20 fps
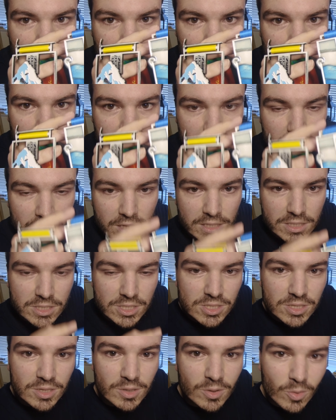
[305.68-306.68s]

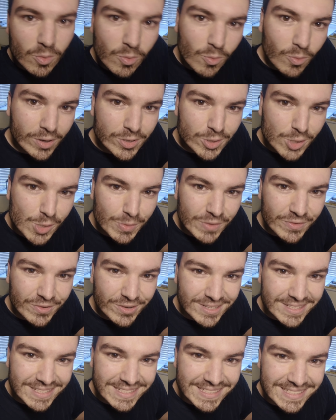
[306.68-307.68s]
Which one do you
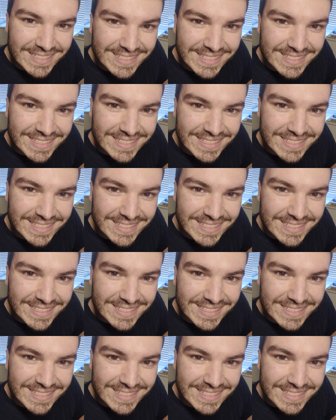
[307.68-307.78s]
prefer?